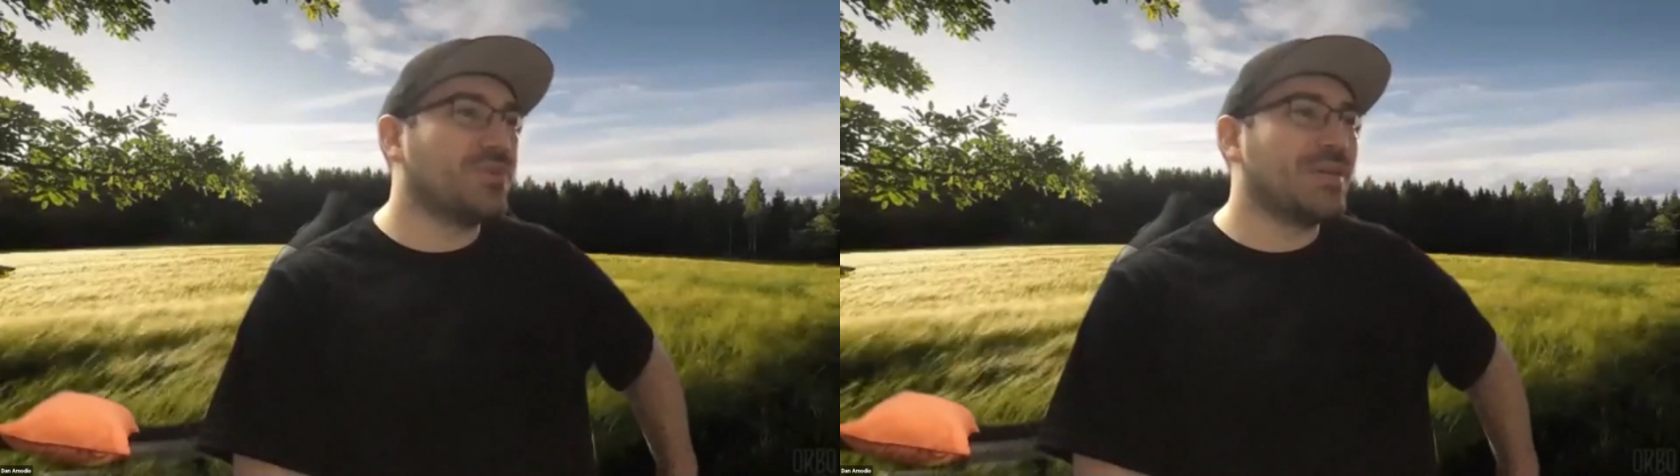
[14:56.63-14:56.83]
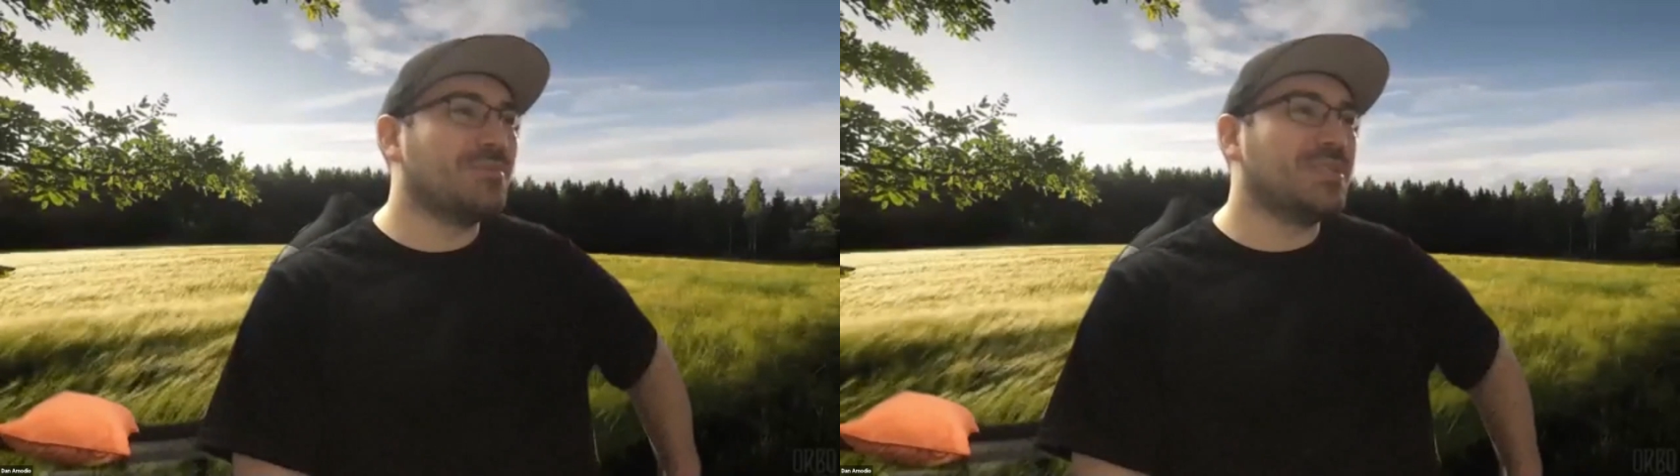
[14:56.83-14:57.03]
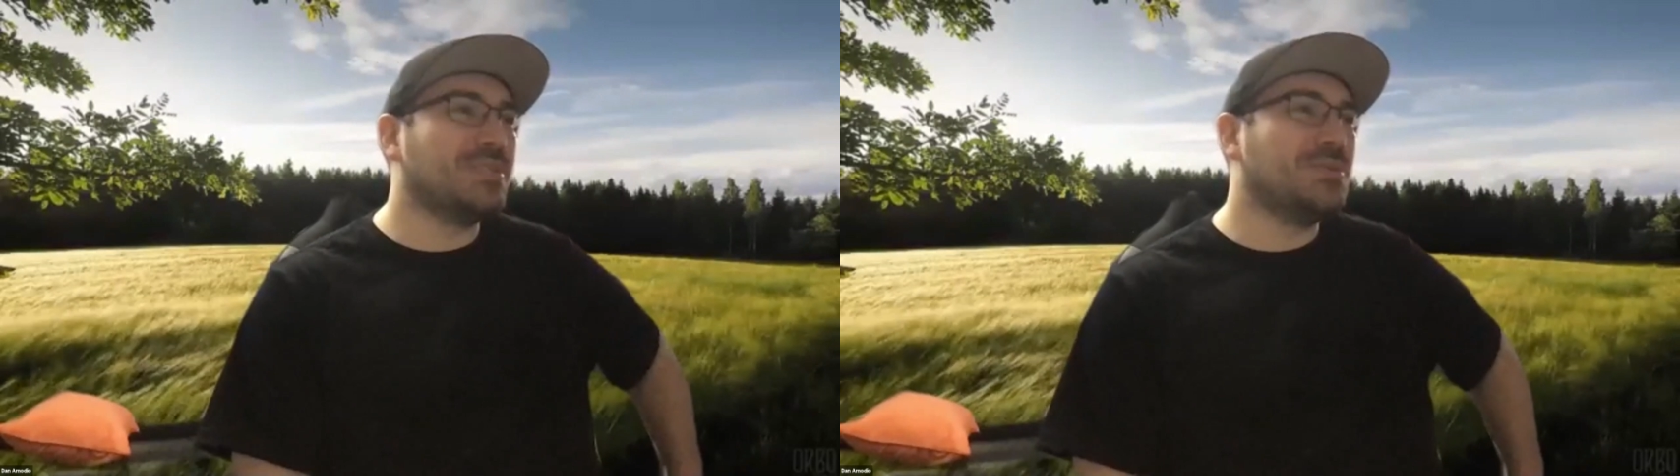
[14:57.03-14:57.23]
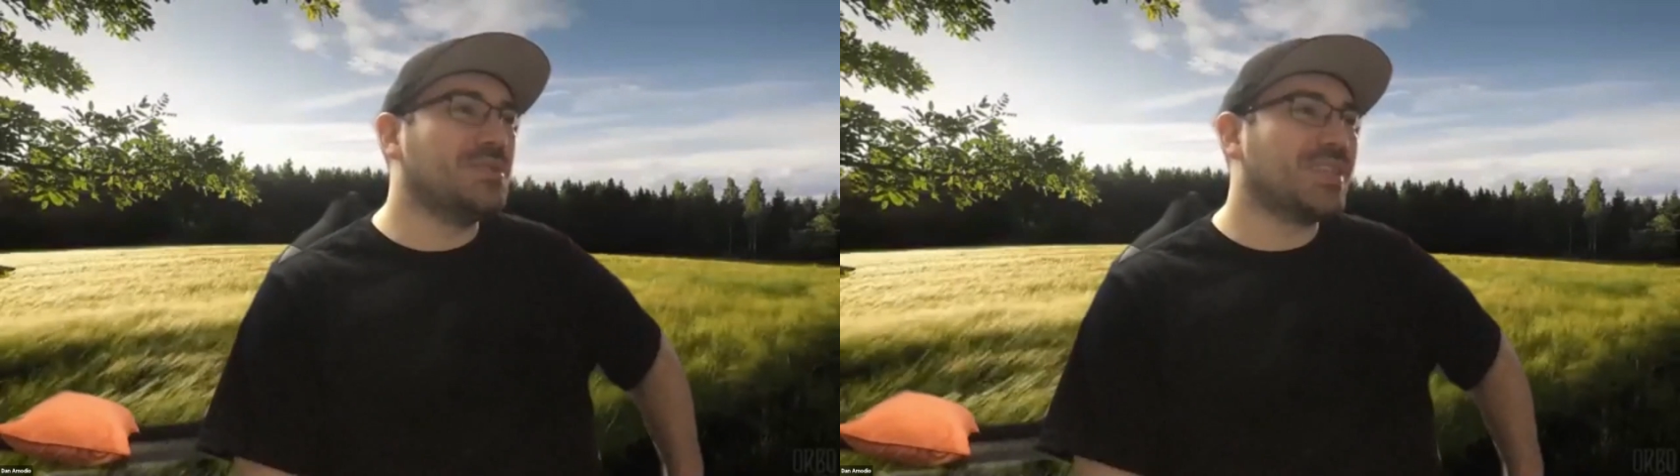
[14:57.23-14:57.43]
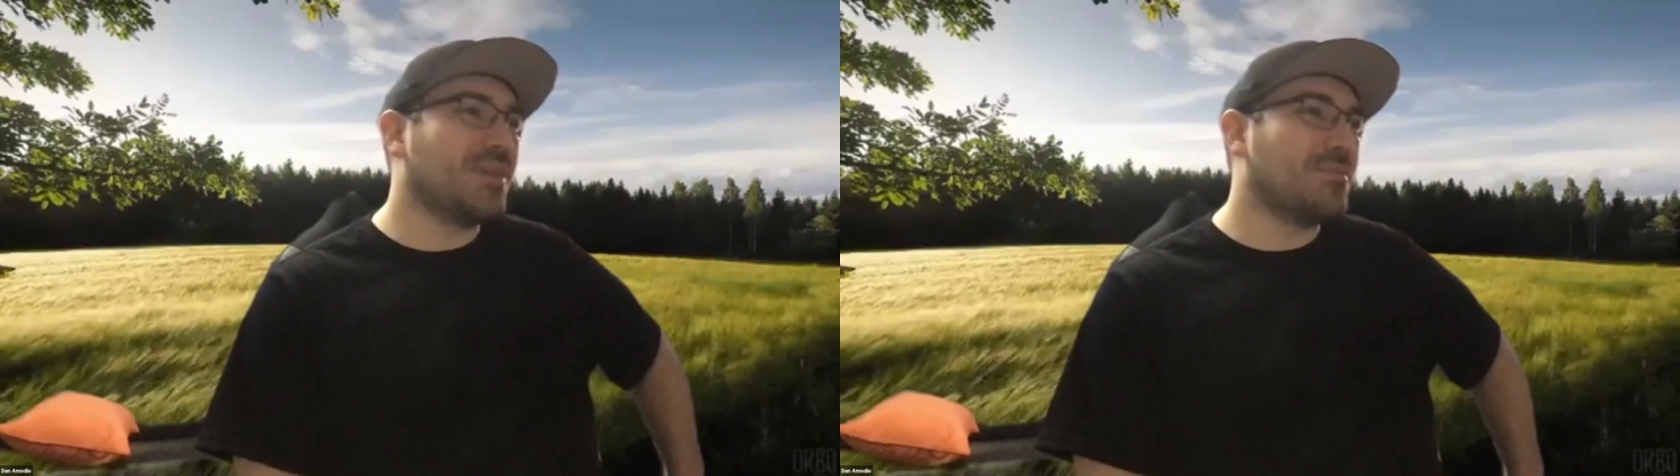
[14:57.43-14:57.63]
for them to do the
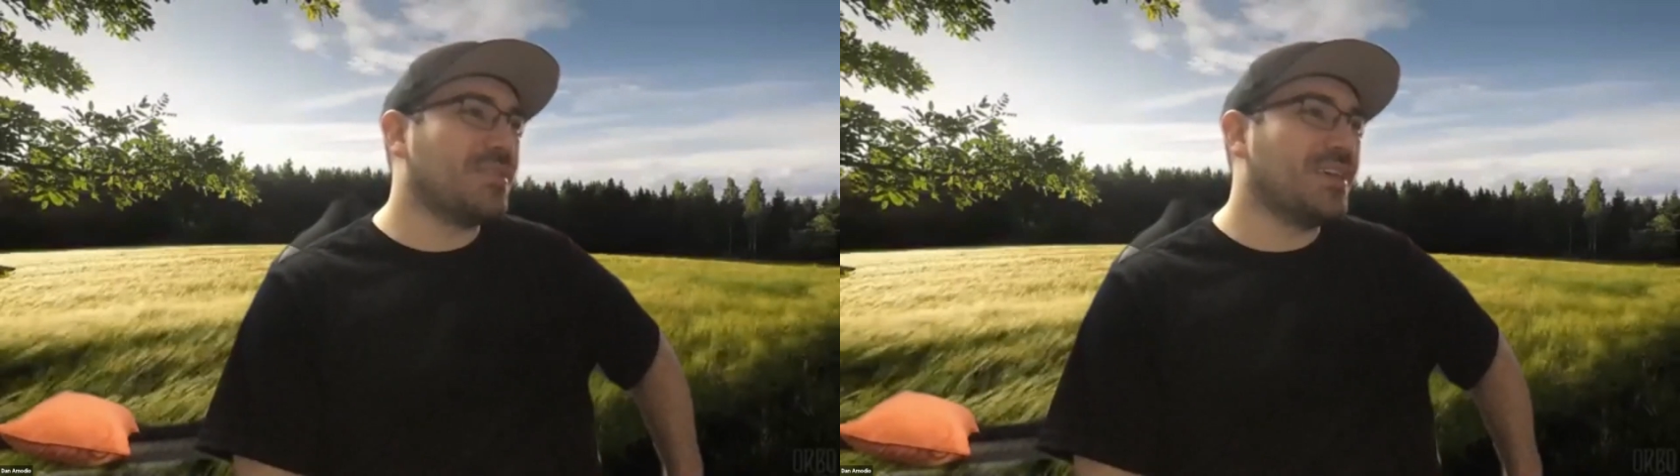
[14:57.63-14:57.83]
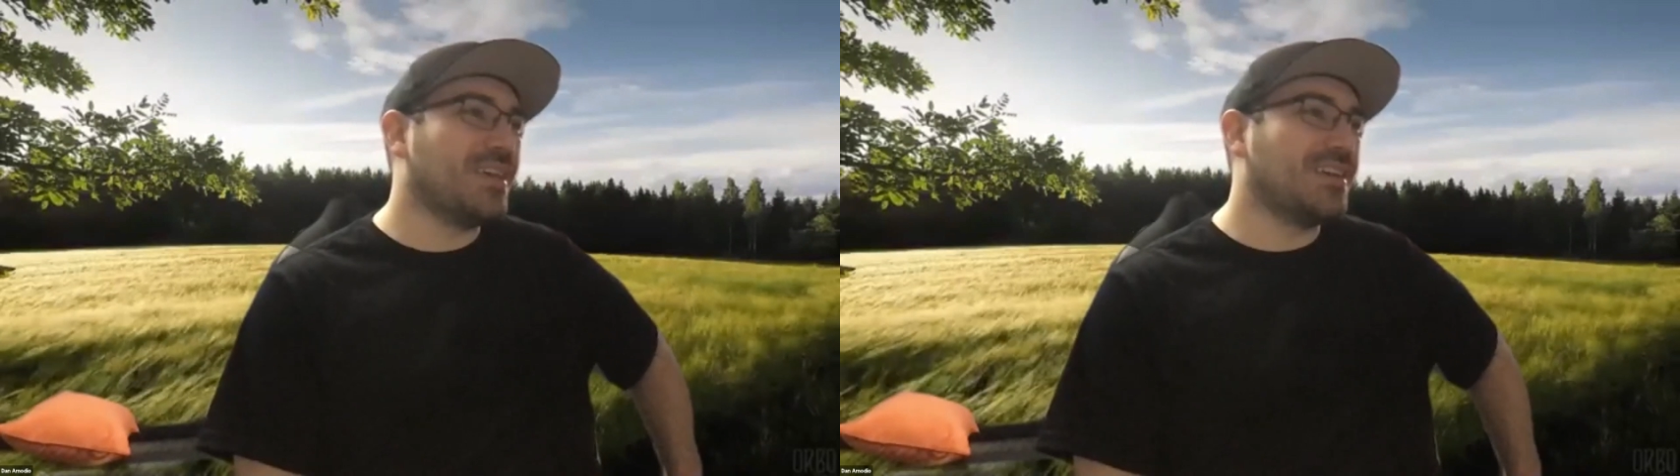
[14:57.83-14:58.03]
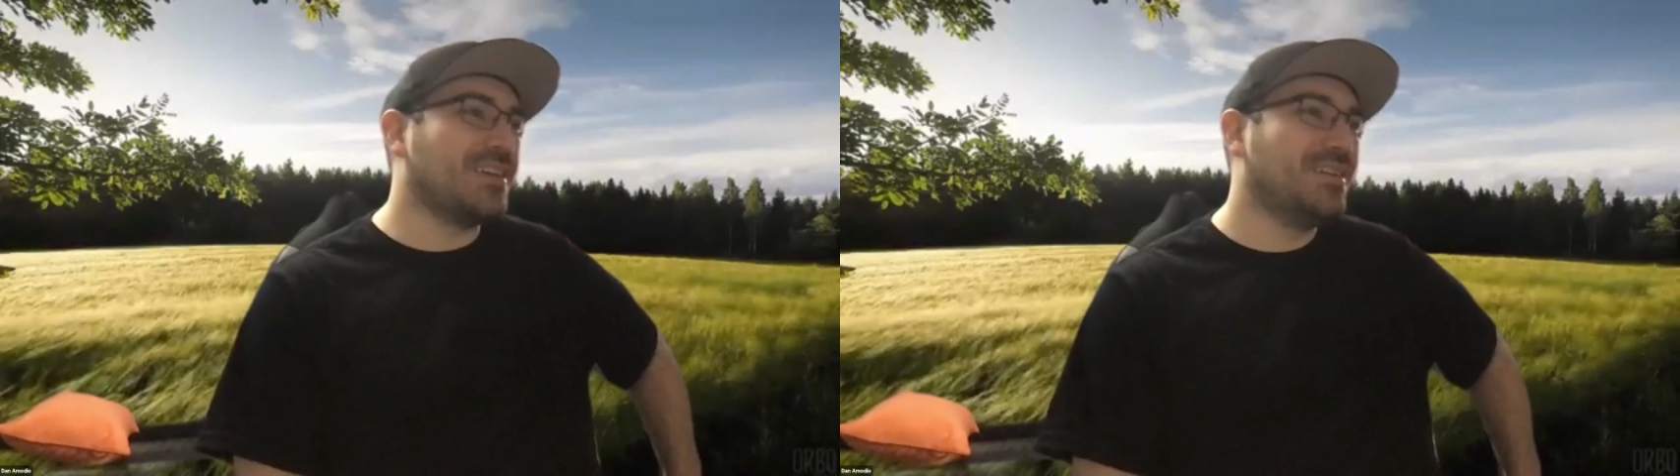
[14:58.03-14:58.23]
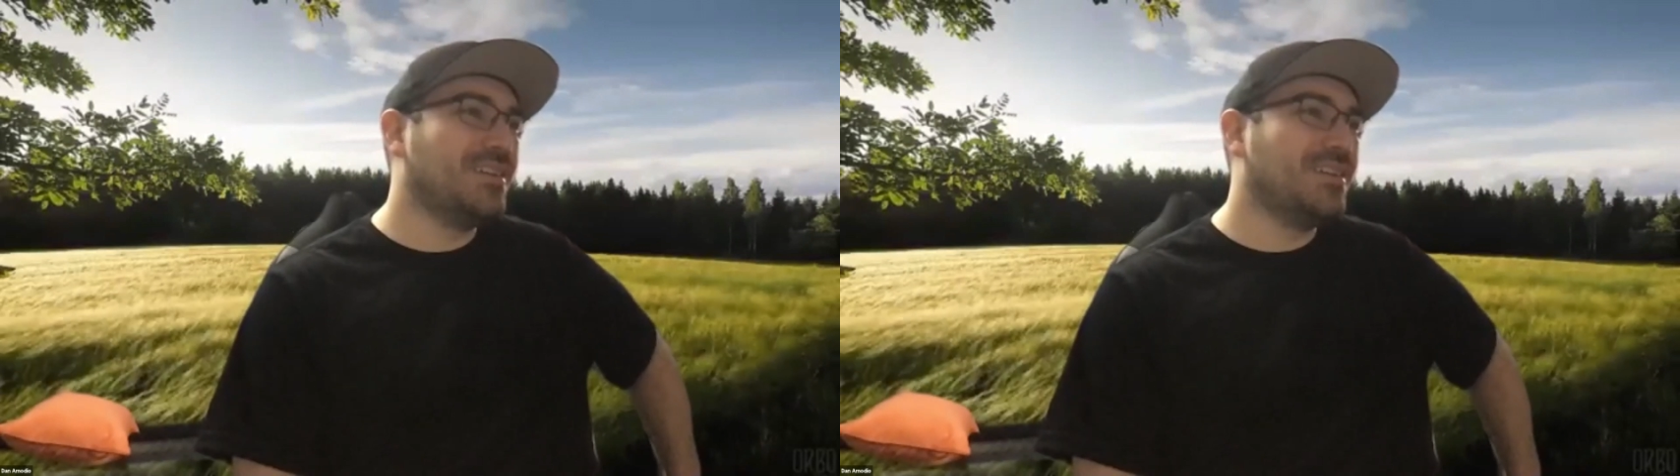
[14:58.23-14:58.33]
same thing